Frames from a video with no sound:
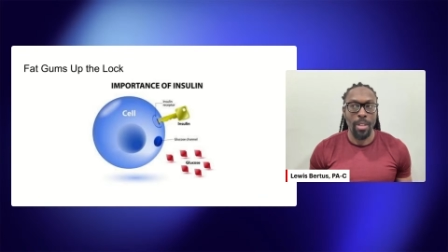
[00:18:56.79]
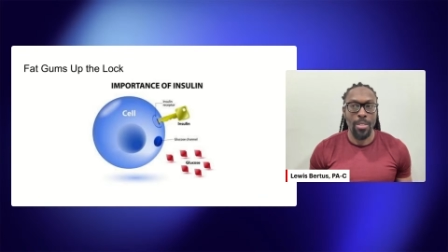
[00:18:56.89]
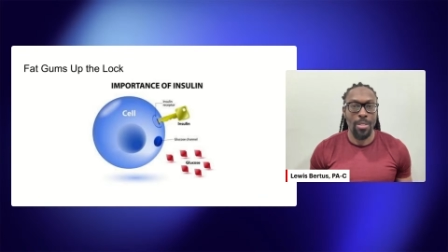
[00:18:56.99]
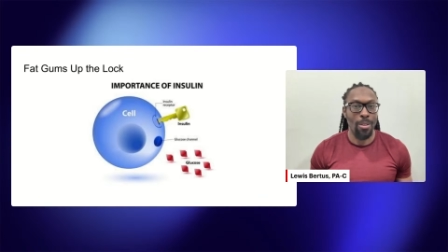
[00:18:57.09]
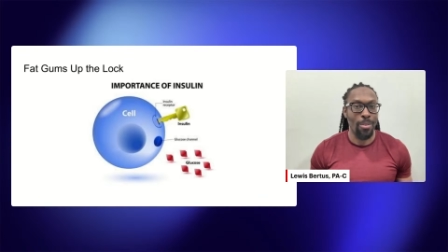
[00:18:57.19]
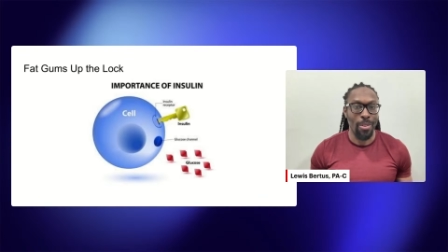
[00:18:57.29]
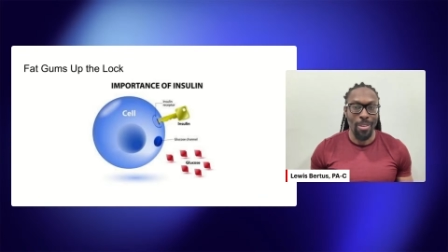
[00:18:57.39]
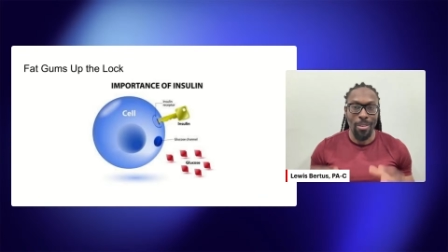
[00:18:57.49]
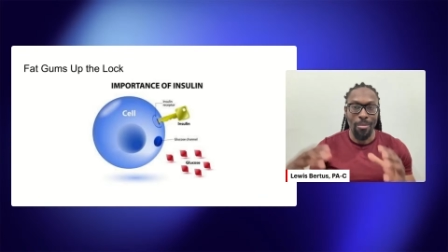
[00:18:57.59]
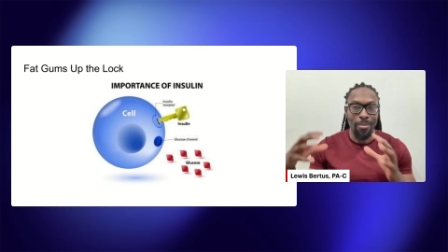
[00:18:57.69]
So
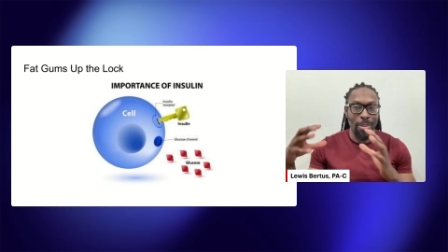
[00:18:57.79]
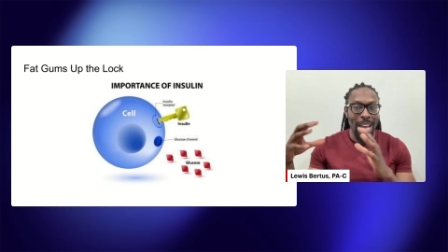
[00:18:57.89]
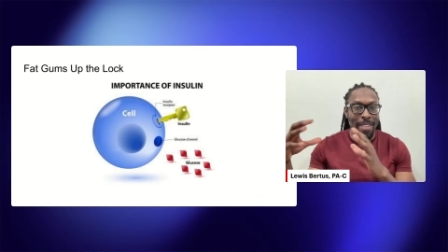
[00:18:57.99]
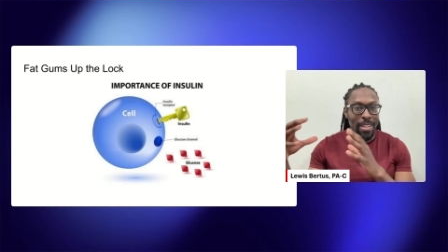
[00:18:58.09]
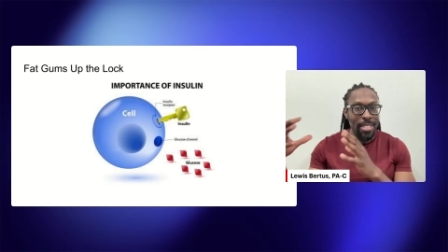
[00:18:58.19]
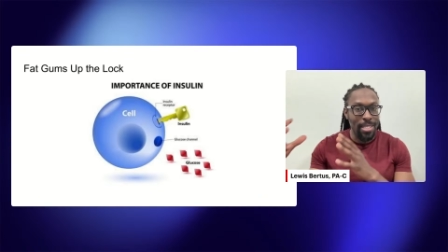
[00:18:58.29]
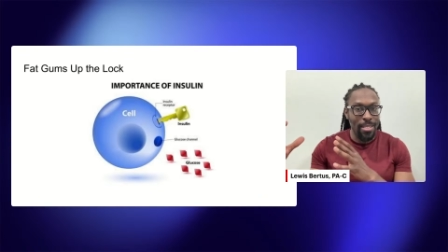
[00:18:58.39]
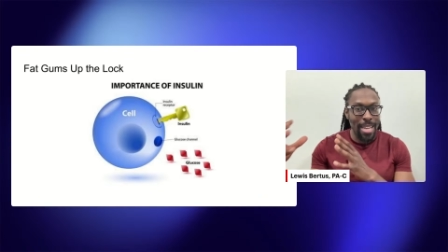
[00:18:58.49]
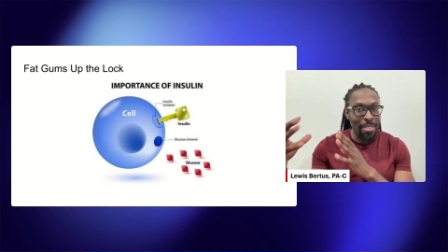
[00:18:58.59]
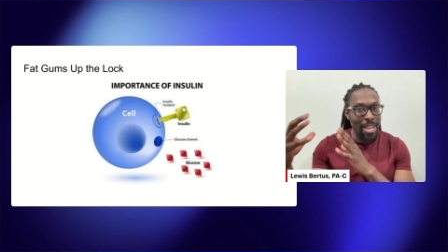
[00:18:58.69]
you have
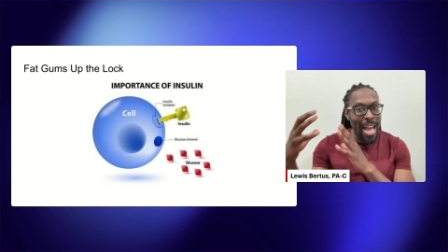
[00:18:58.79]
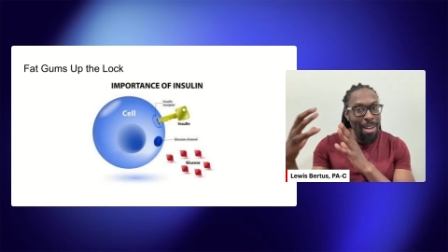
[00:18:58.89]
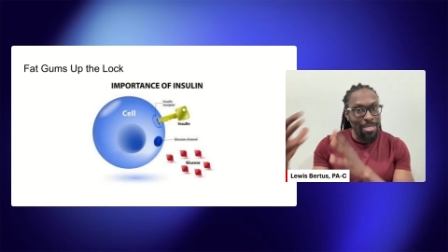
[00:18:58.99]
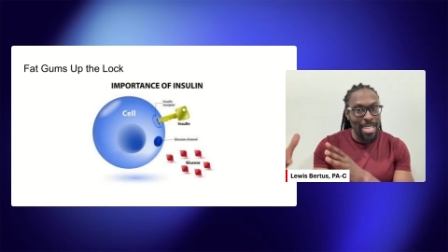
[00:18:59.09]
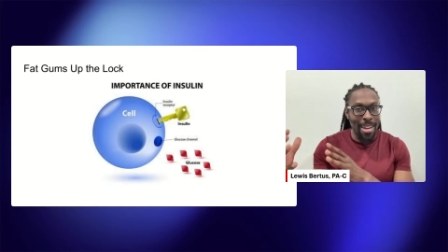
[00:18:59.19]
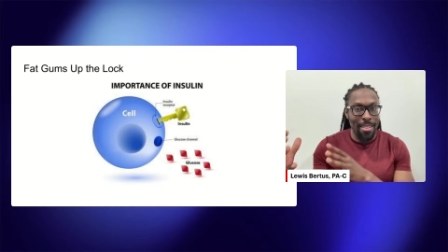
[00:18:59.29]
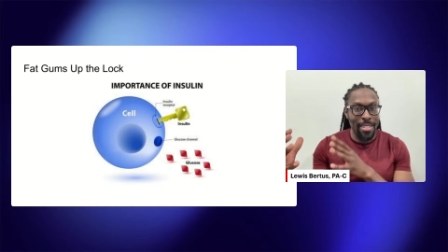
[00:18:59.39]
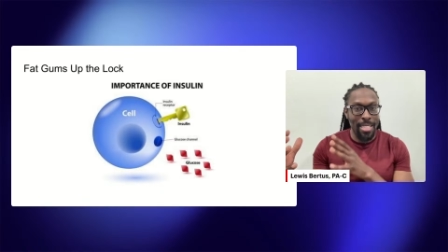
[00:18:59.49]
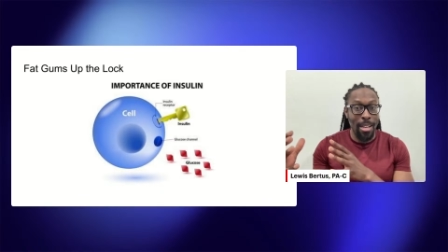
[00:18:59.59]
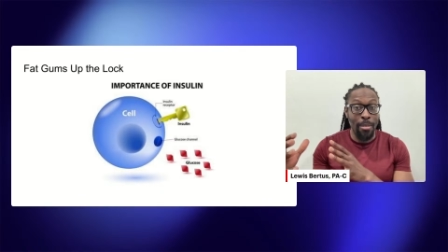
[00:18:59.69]
insulin on the outside of the
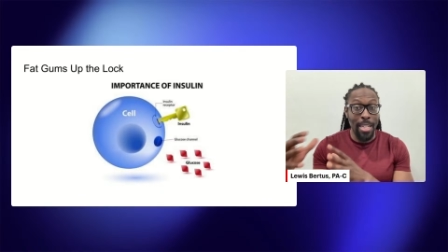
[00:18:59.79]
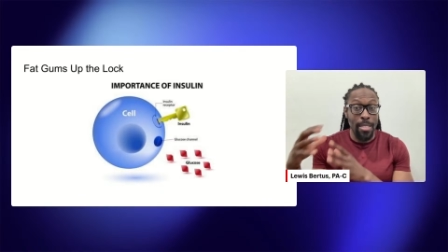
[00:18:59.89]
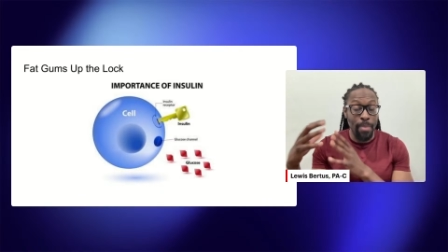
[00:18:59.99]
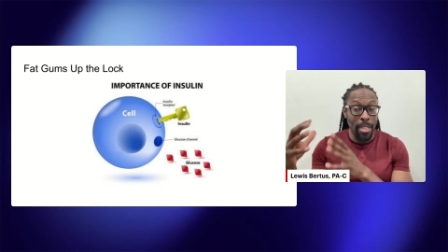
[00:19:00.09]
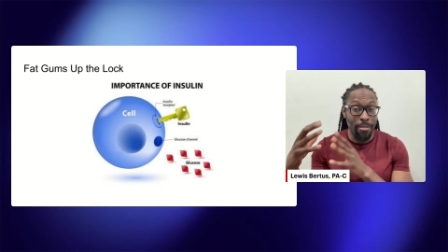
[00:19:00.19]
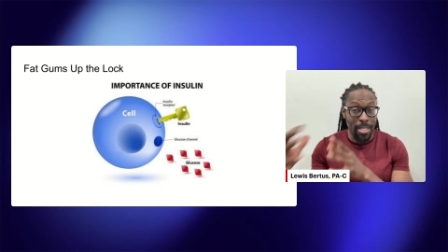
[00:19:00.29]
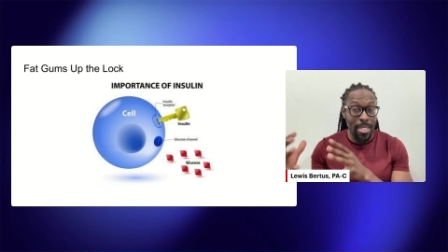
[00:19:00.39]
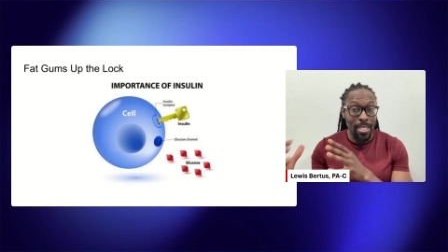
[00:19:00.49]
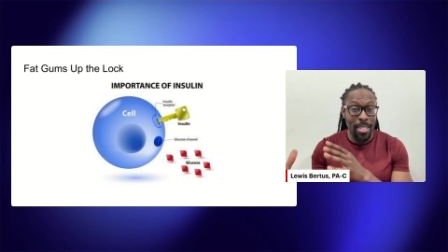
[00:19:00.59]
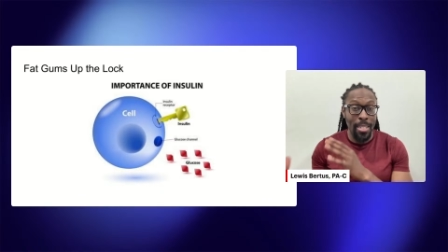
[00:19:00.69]
cell that's being
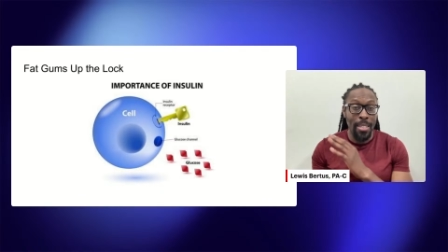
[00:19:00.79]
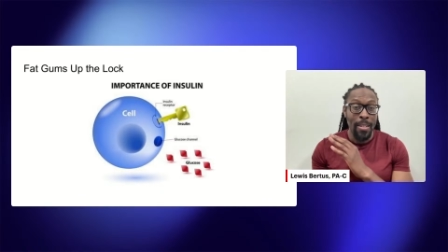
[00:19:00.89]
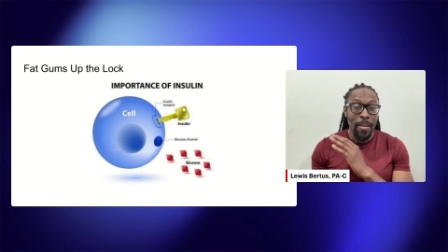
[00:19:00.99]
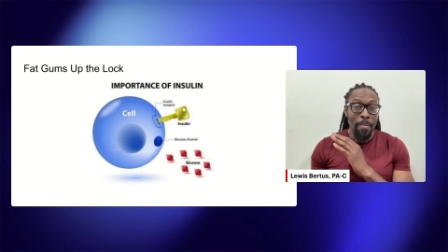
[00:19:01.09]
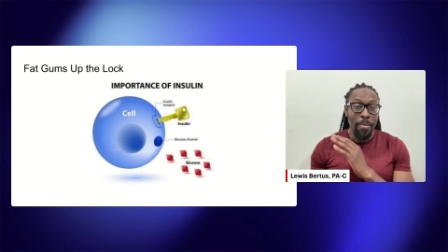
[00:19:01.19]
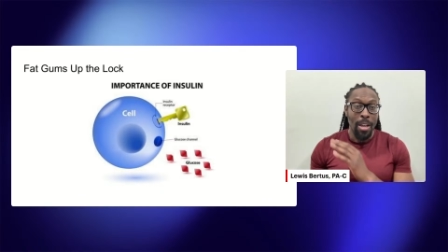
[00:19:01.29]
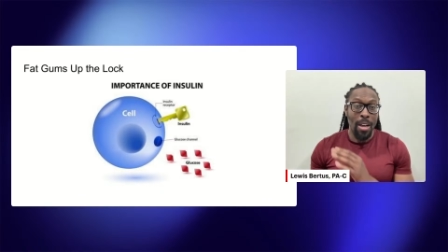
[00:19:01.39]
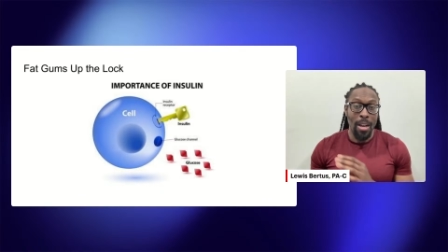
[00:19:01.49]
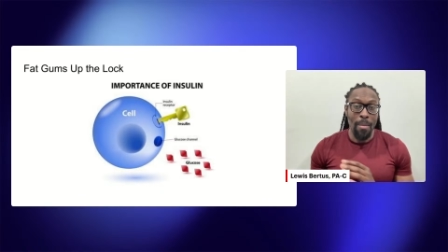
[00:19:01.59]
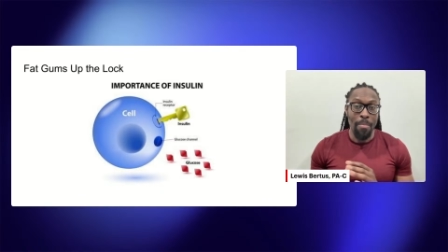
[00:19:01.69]
resisted.
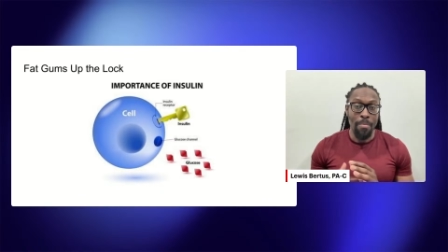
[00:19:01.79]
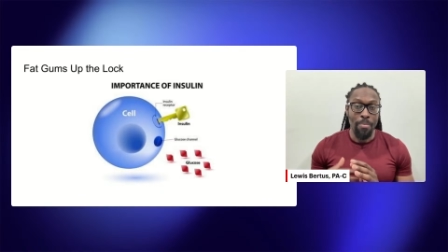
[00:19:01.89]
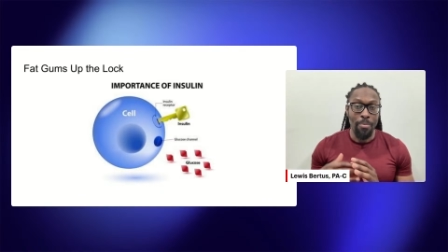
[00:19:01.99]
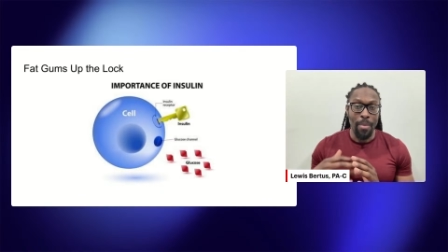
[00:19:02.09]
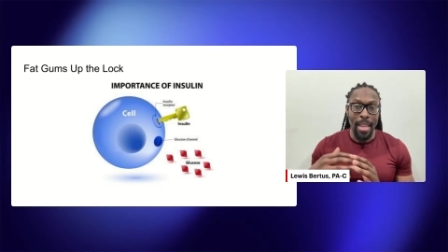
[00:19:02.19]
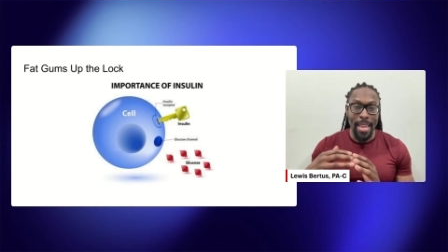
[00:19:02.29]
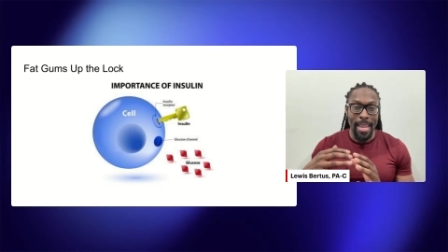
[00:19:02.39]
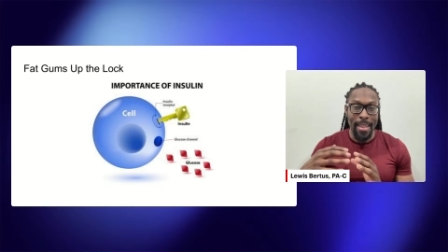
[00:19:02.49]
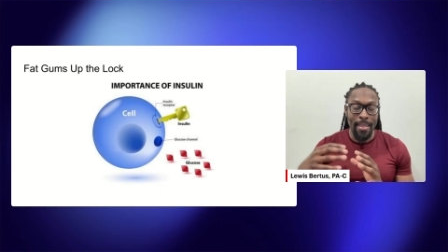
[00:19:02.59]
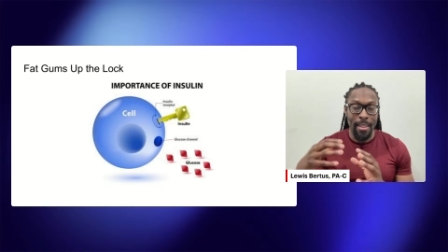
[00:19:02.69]

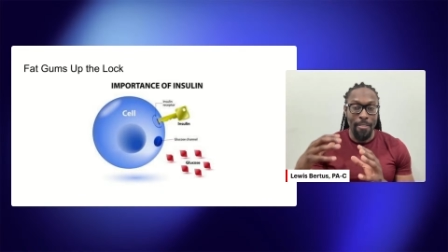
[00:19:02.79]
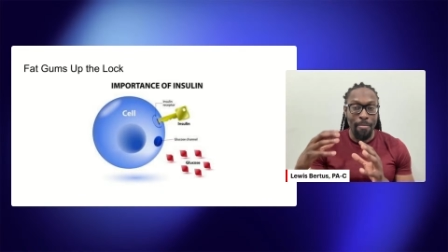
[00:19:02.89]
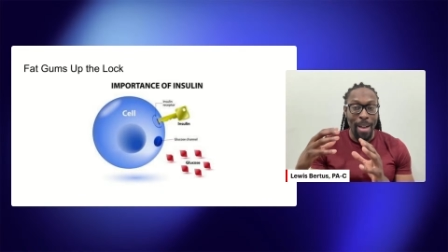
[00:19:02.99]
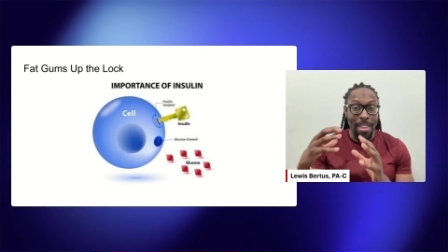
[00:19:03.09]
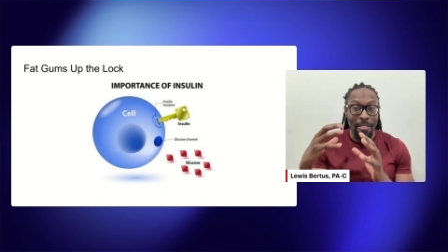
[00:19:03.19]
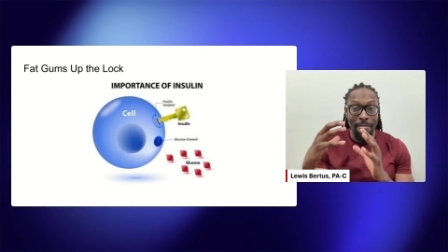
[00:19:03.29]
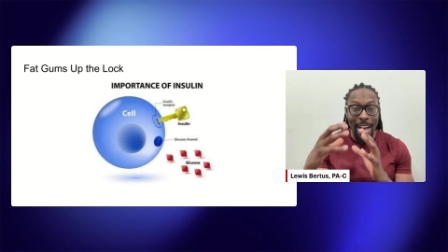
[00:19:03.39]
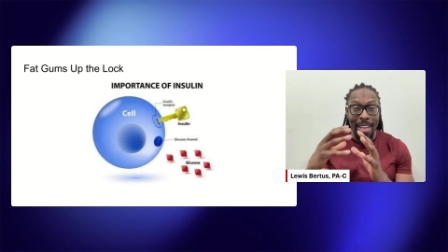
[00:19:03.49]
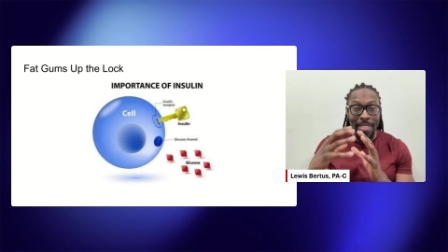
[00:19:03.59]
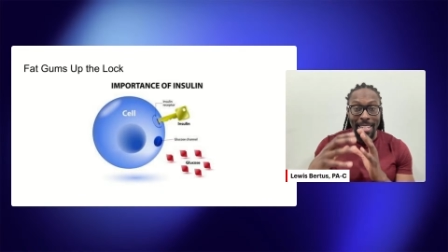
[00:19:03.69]
And by the
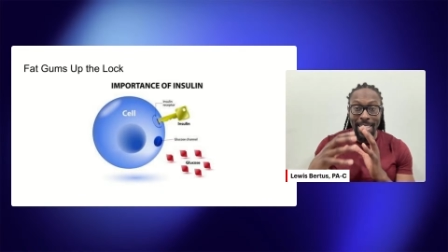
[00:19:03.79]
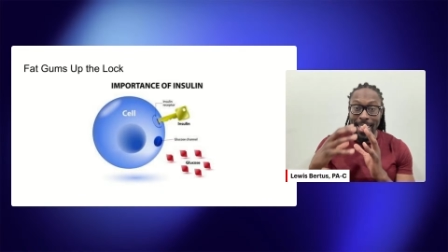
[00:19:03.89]
fat that's